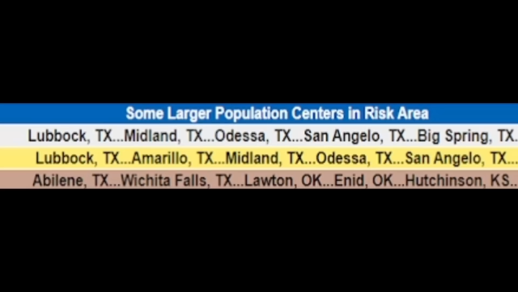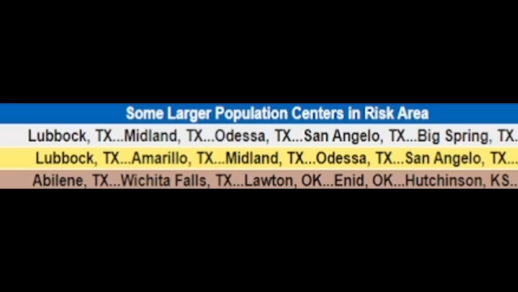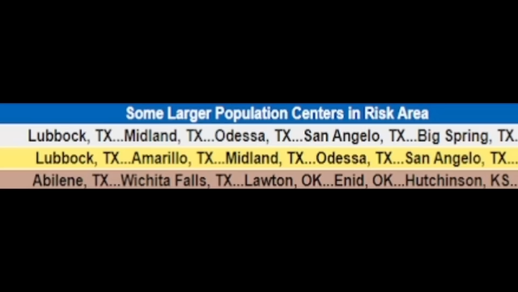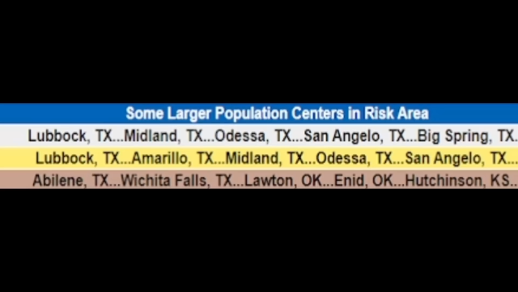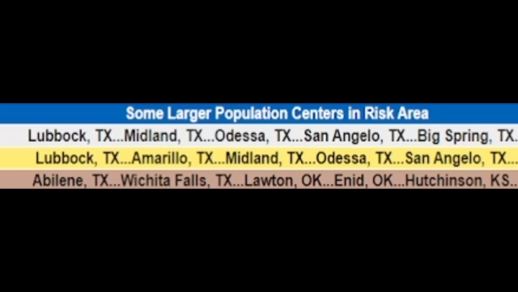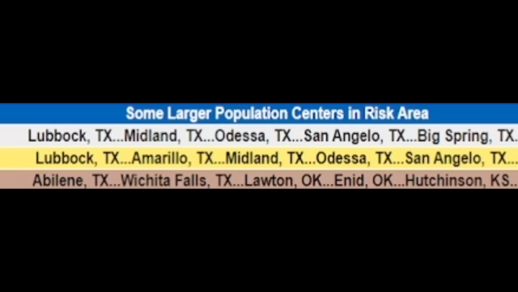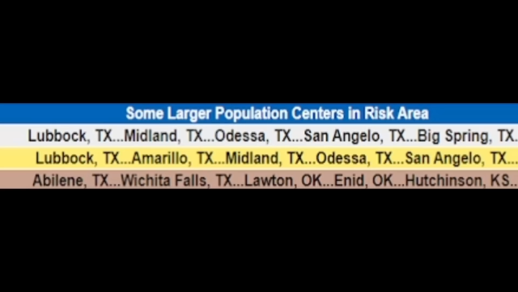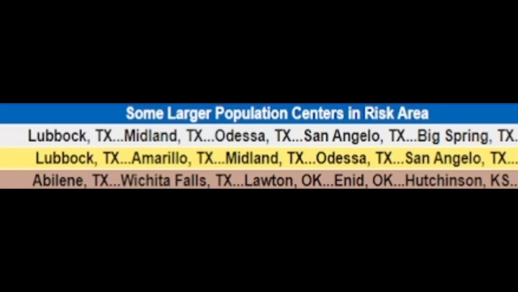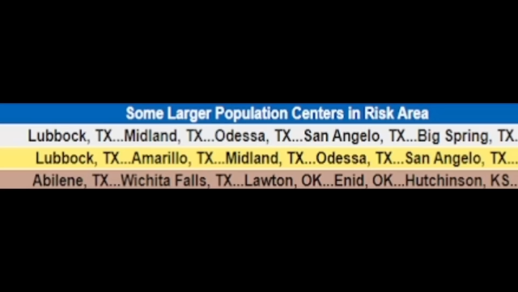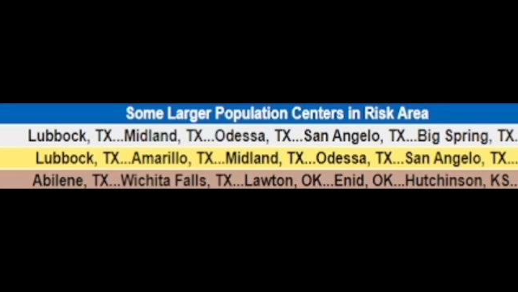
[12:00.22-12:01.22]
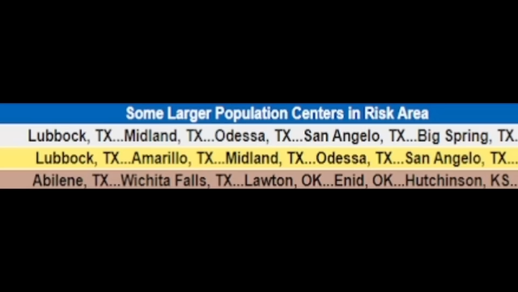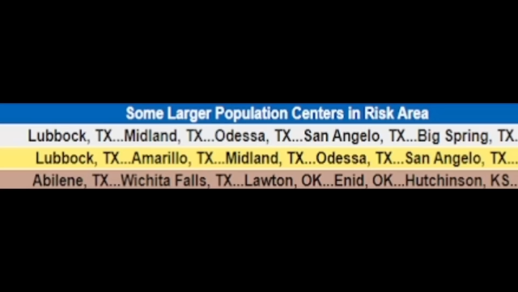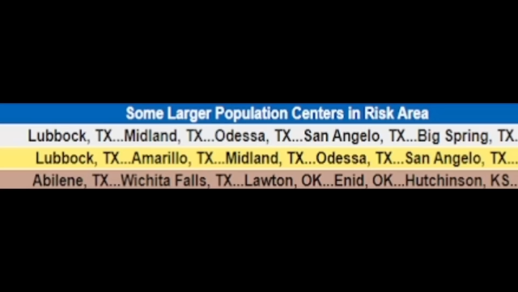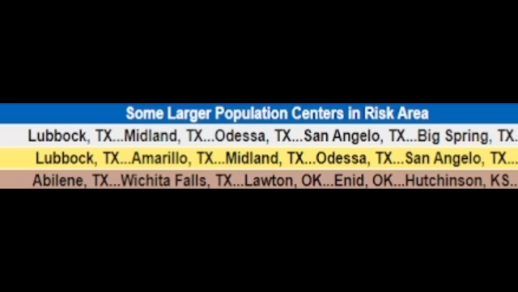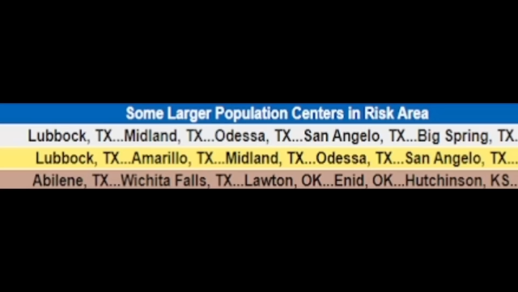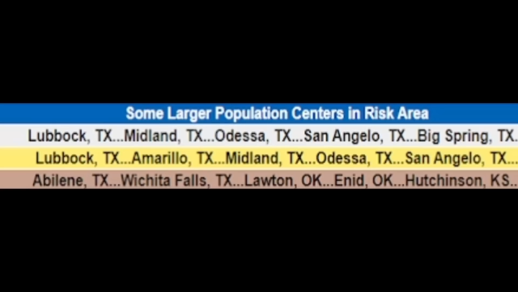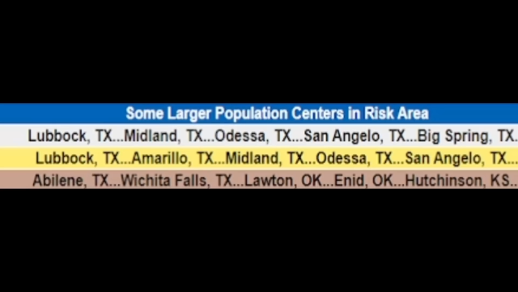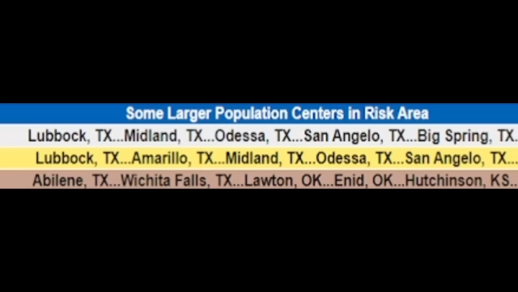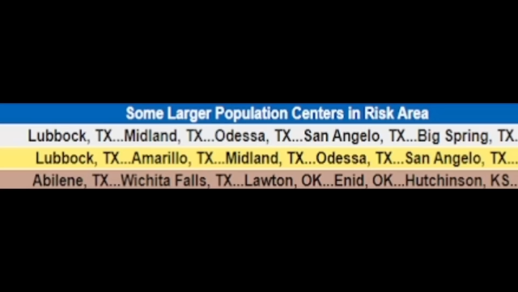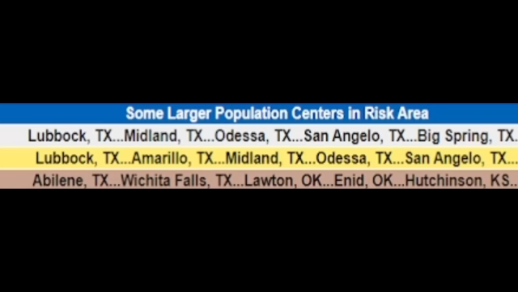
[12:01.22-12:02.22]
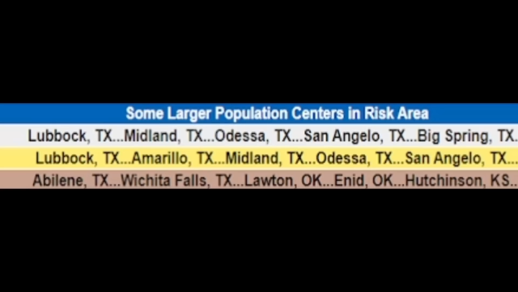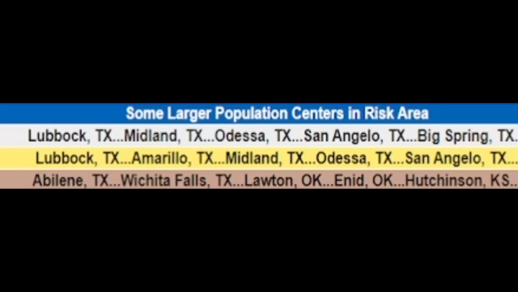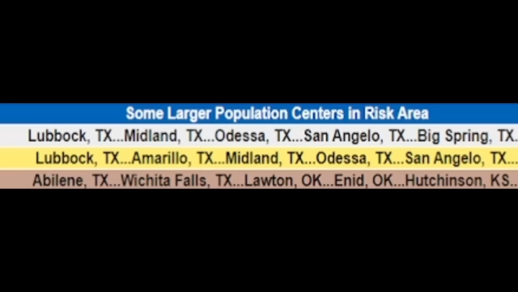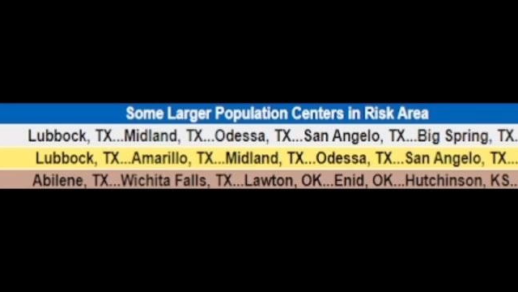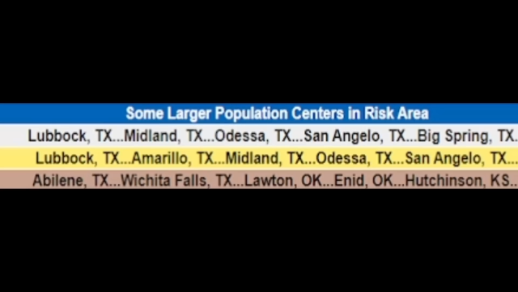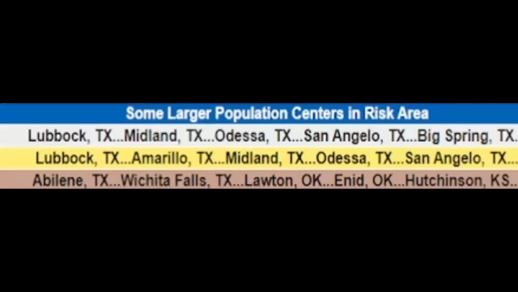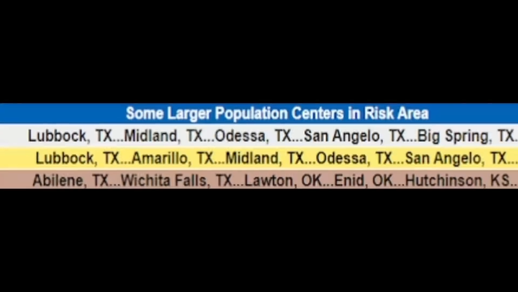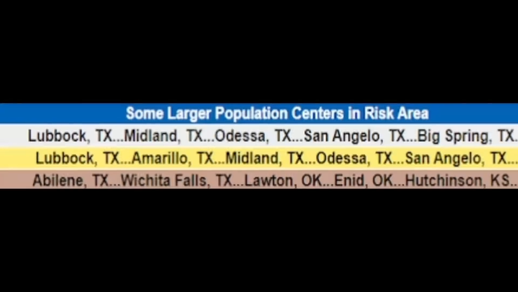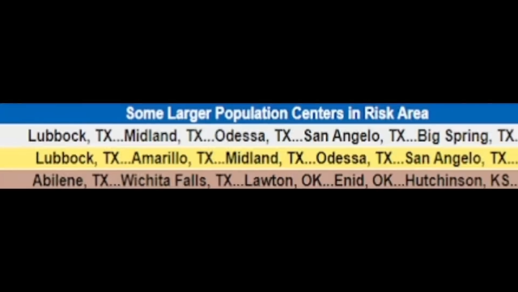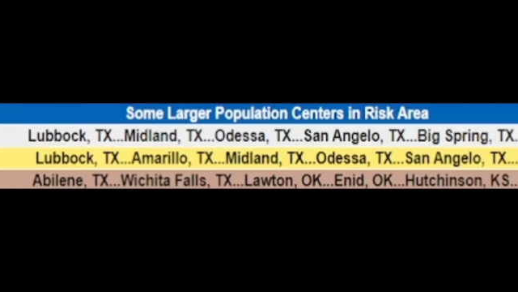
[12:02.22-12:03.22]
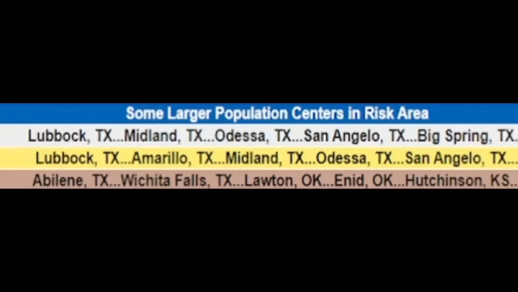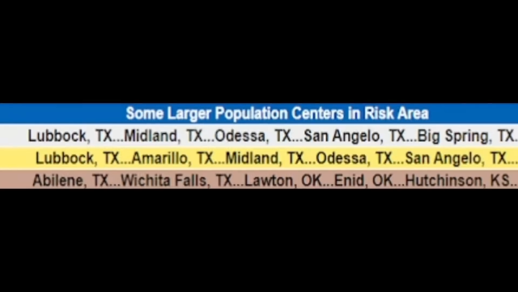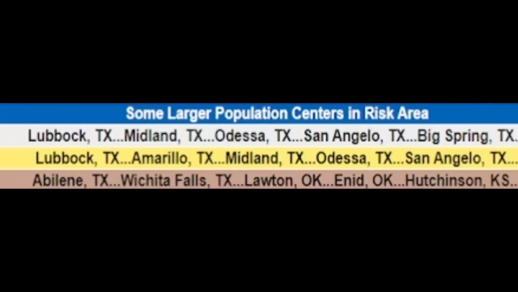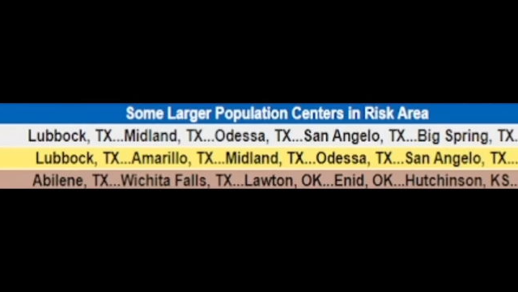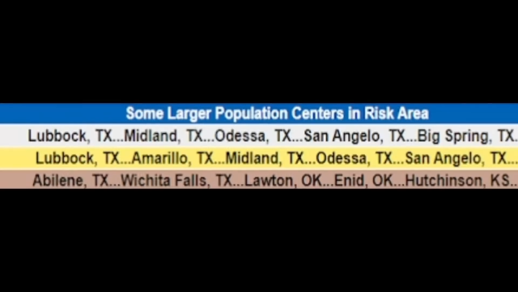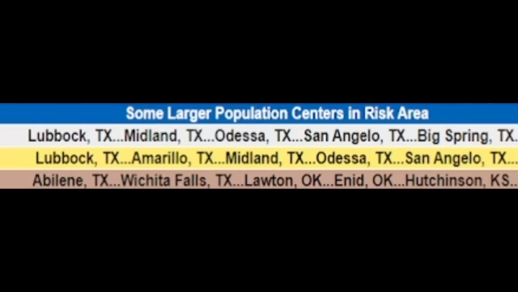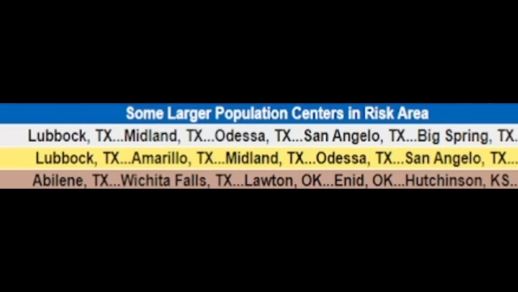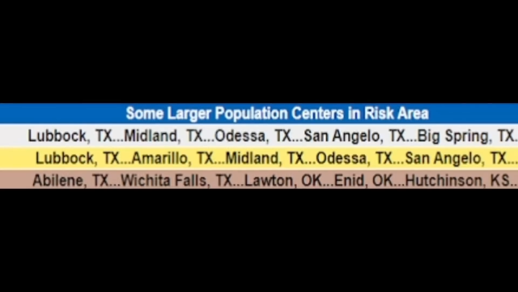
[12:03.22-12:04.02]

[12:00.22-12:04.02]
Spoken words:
(no speaker visible)